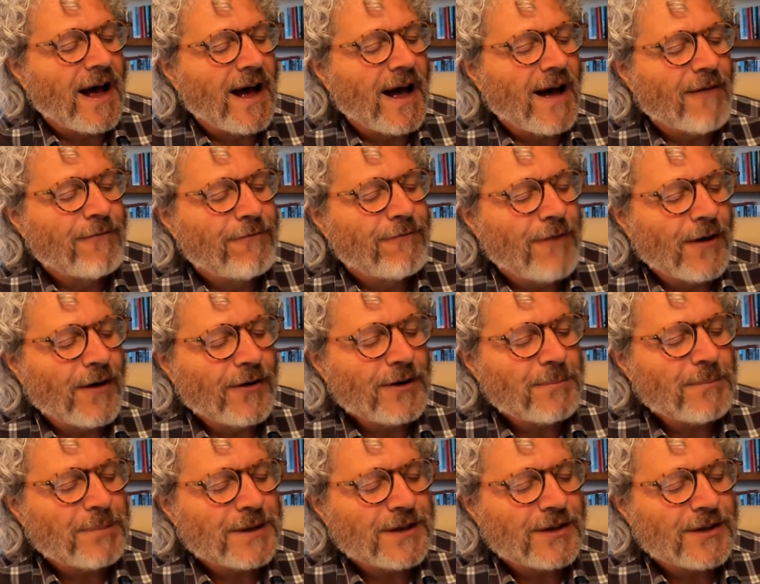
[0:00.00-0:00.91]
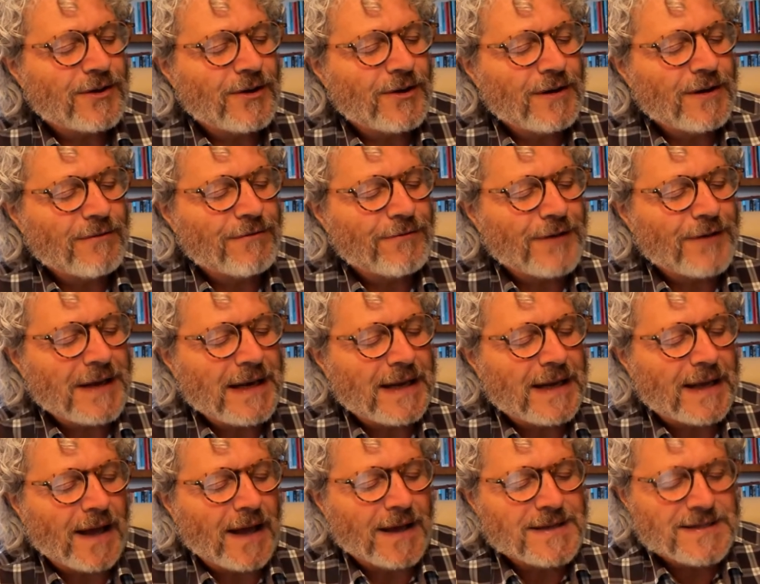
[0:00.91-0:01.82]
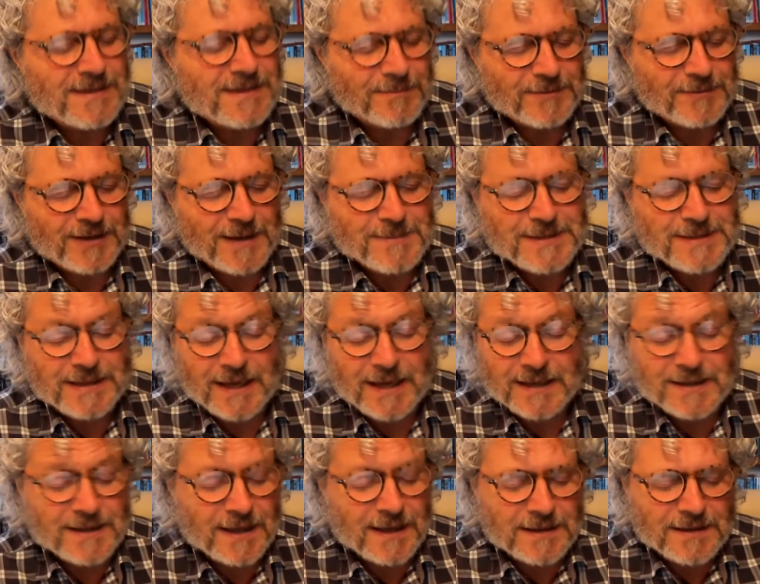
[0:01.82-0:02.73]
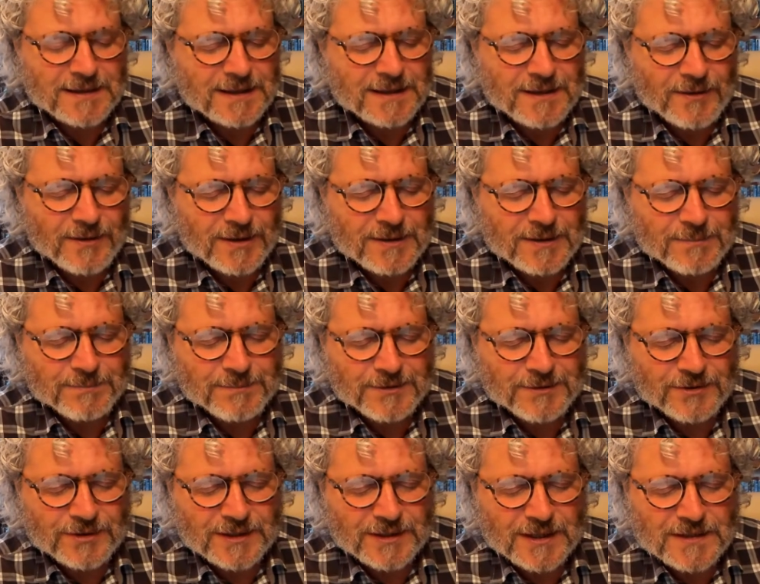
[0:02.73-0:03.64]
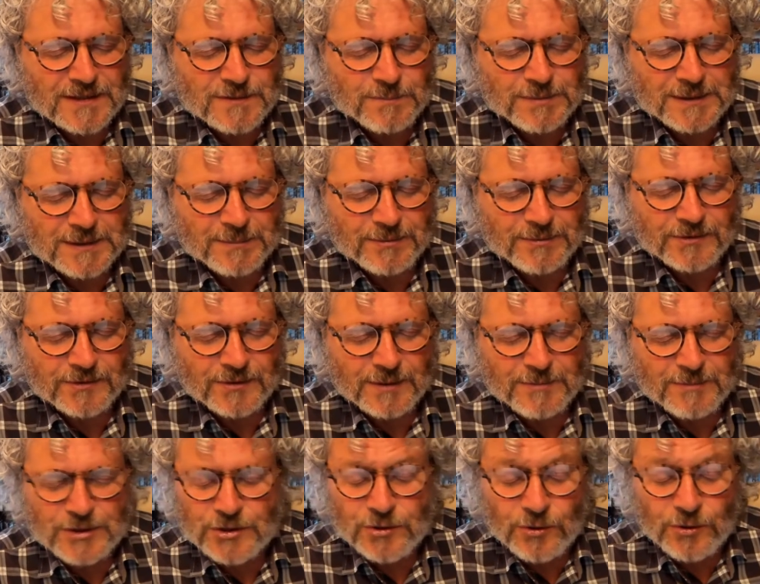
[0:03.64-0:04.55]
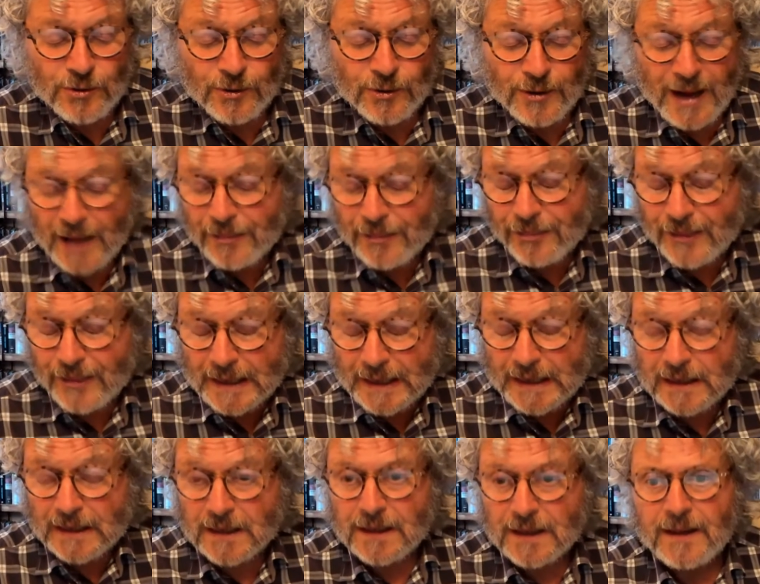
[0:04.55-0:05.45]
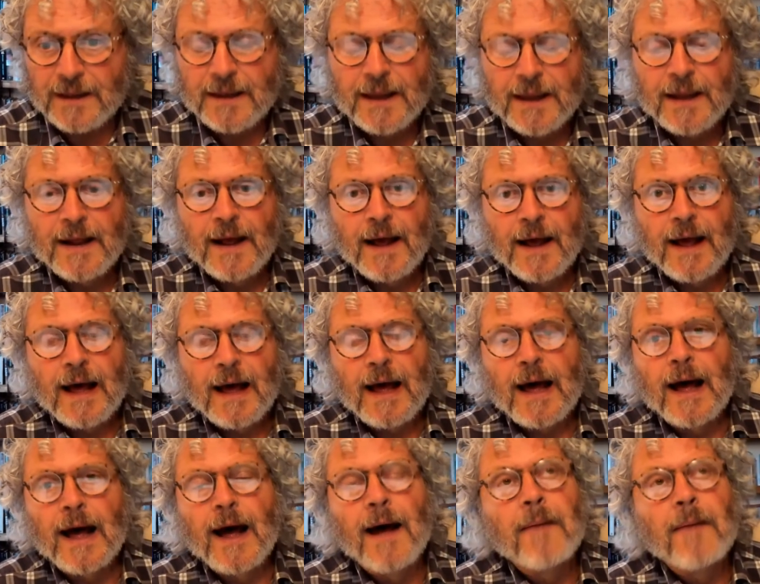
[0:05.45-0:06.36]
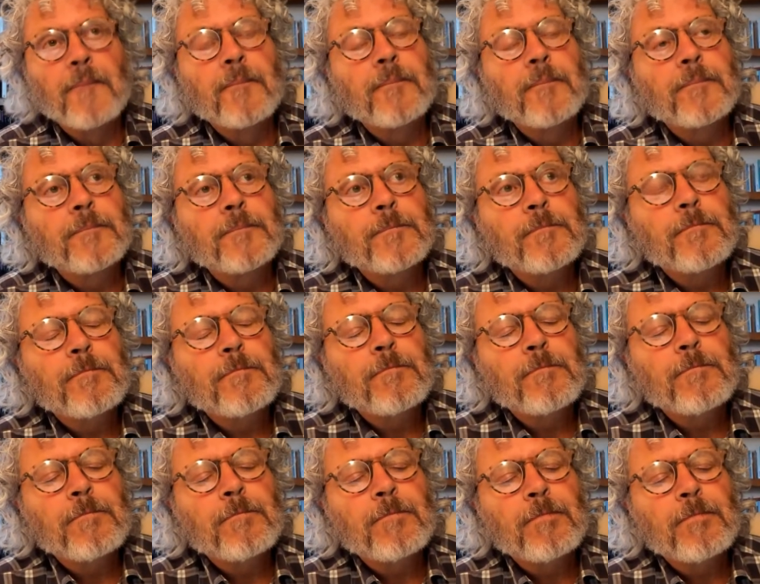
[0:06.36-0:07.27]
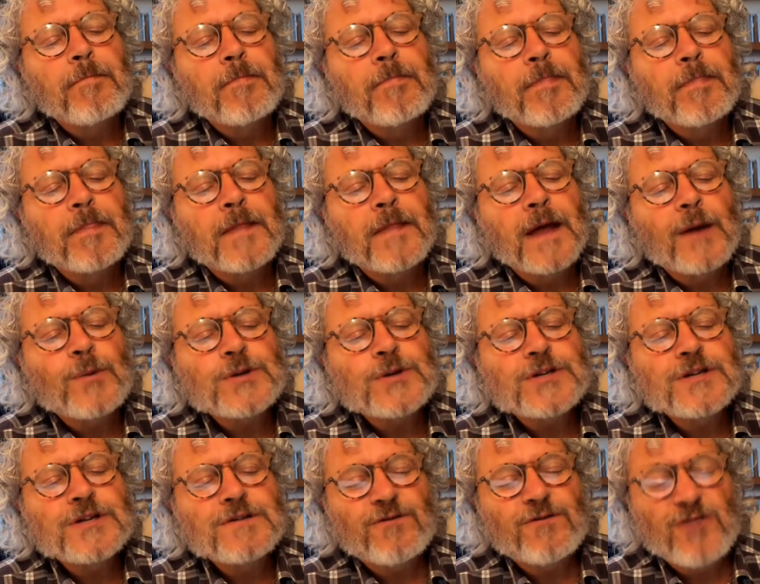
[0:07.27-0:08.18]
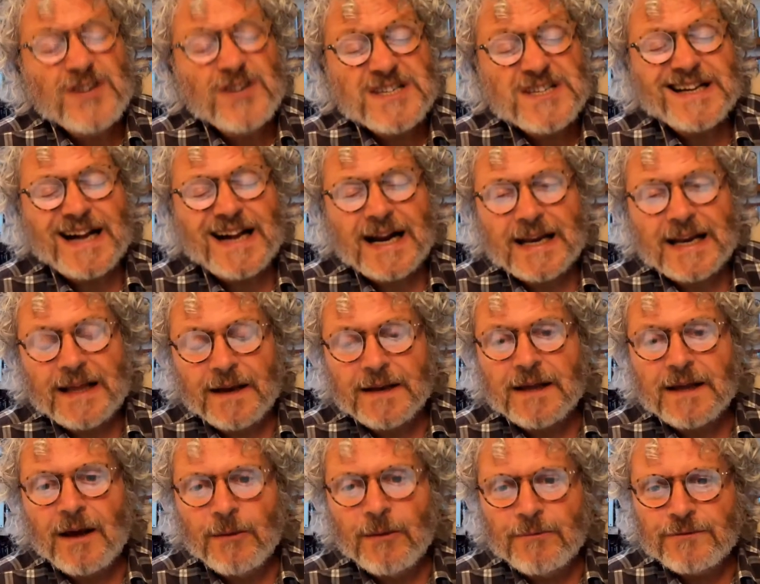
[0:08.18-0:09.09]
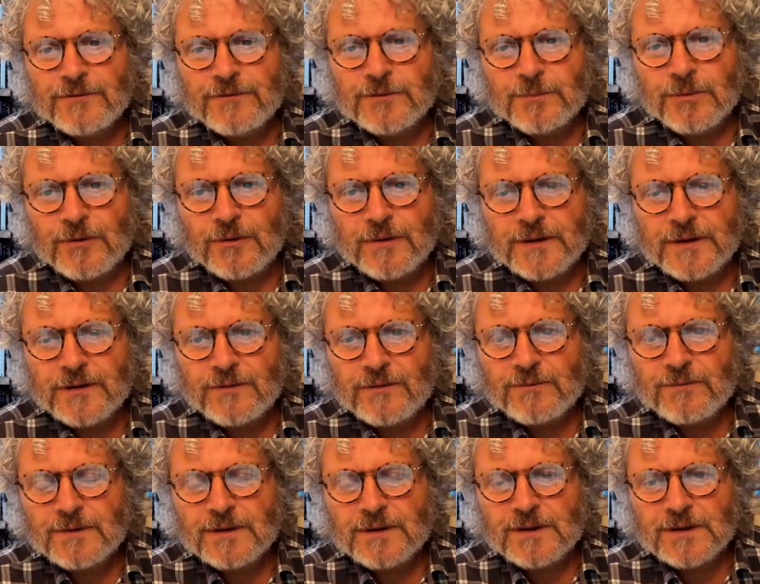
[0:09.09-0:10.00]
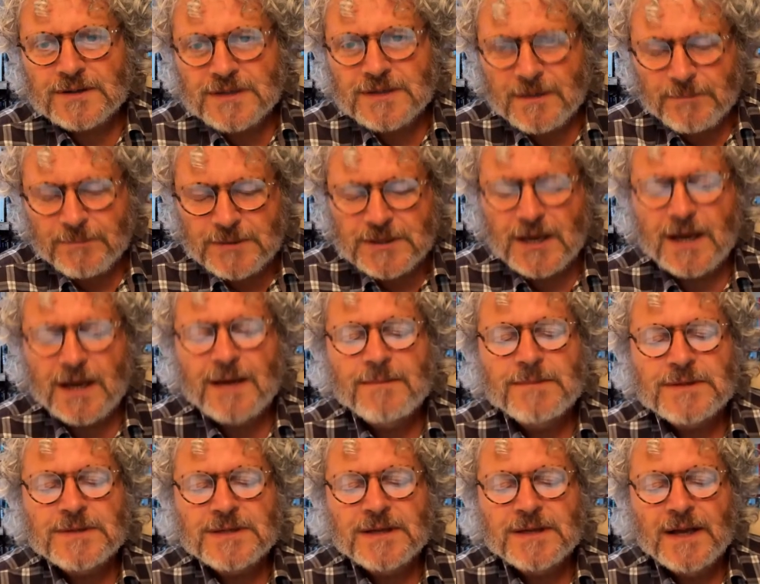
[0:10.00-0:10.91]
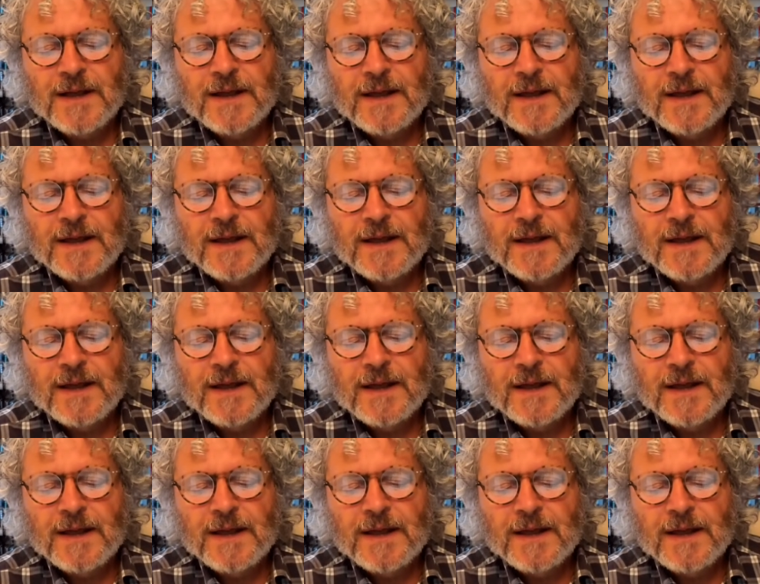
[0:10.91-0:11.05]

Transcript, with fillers: a very peculiar feeling i sometimes get and i, I know other creative people do i'm sure i think um, which is physically uncomfortable it's sometimes